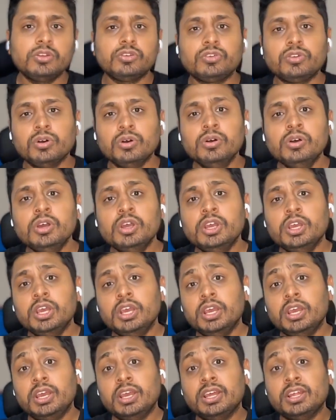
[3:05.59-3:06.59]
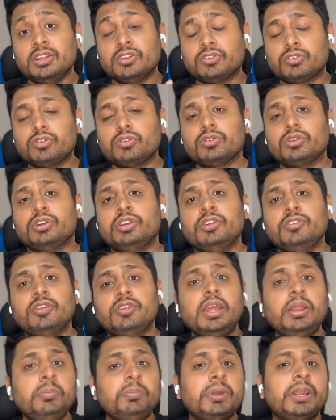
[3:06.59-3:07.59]
So,
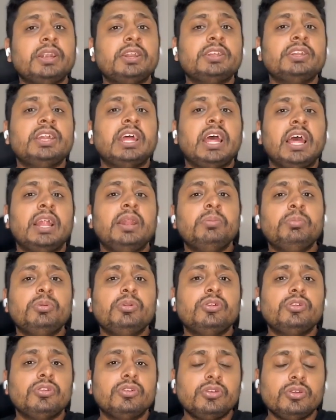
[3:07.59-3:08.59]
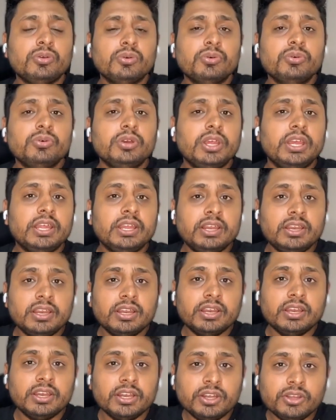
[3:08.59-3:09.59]
design pattern helps you in
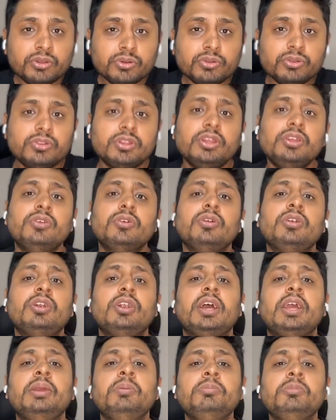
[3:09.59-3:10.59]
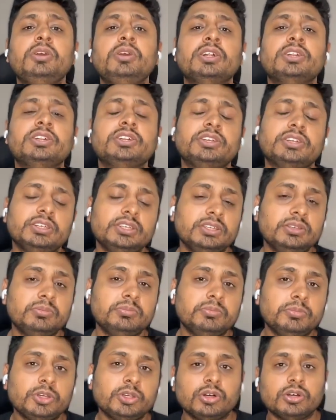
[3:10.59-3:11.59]
reducing your time constraint
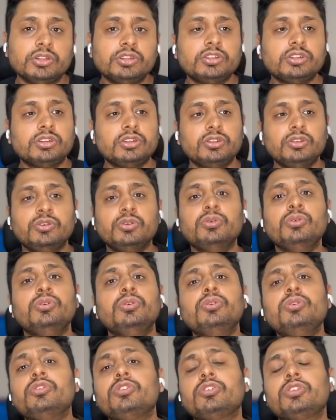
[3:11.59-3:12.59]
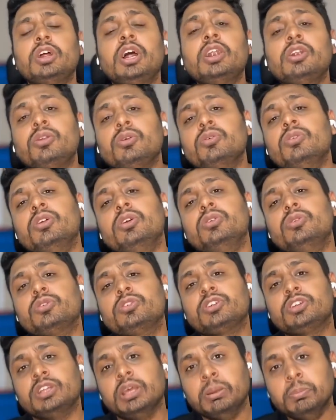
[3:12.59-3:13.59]
because you start using
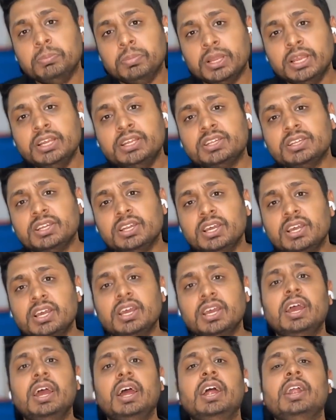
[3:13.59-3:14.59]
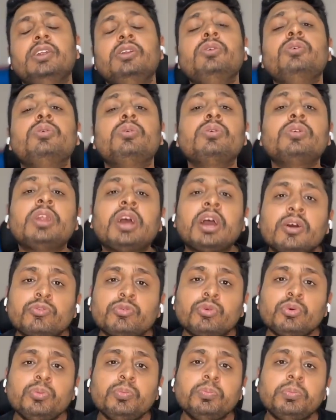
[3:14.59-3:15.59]
those templates and you don't
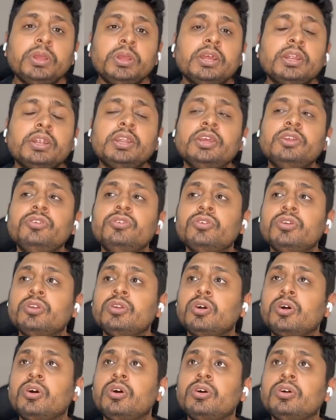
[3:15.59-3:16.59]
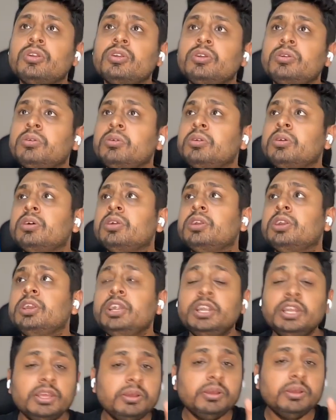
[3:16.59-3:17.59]
have to pay attention on
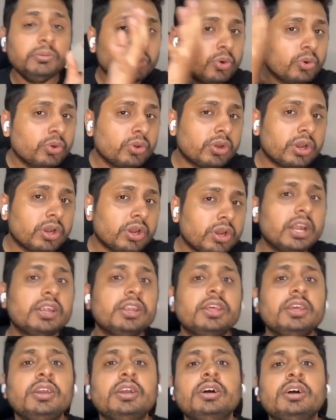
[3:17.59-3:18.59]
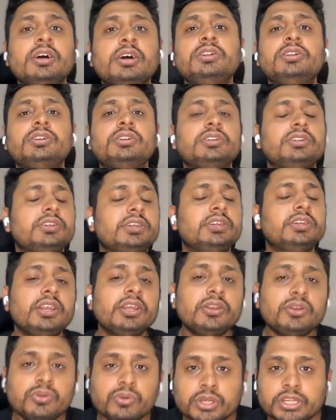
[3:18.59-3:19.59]
reading more articles,
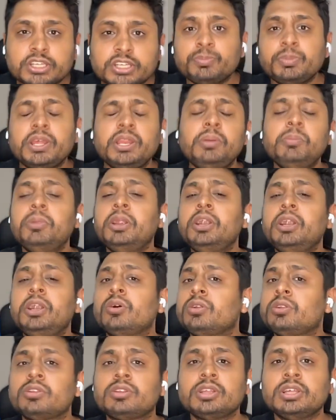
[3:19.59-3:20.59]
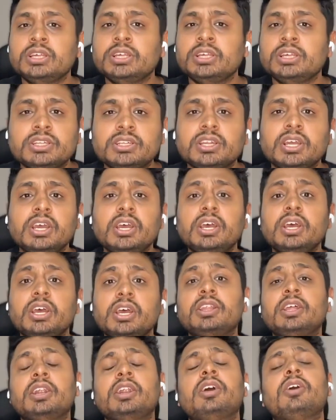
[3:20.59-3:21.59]
getting to experiment on things
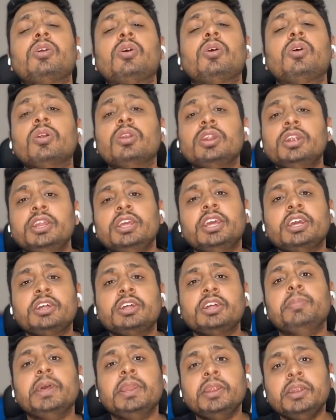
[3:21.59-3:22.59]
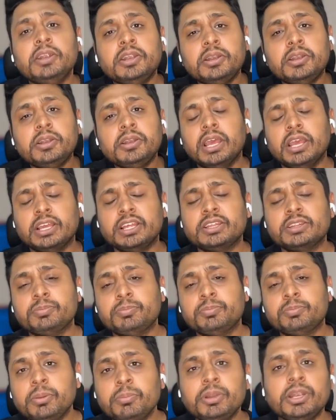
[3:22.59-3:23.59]
that are already
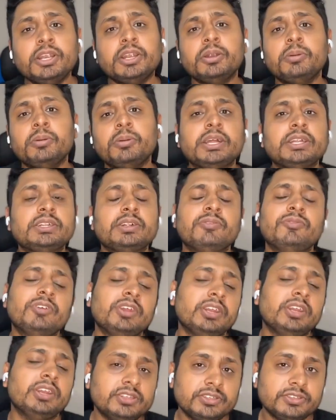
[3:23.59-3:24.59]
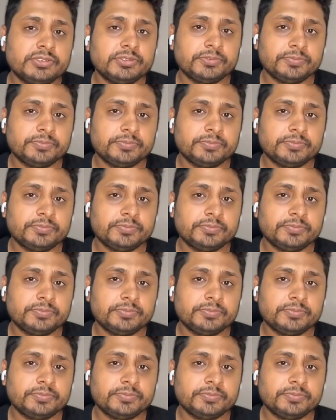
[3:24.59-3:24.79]
experimented by someone else.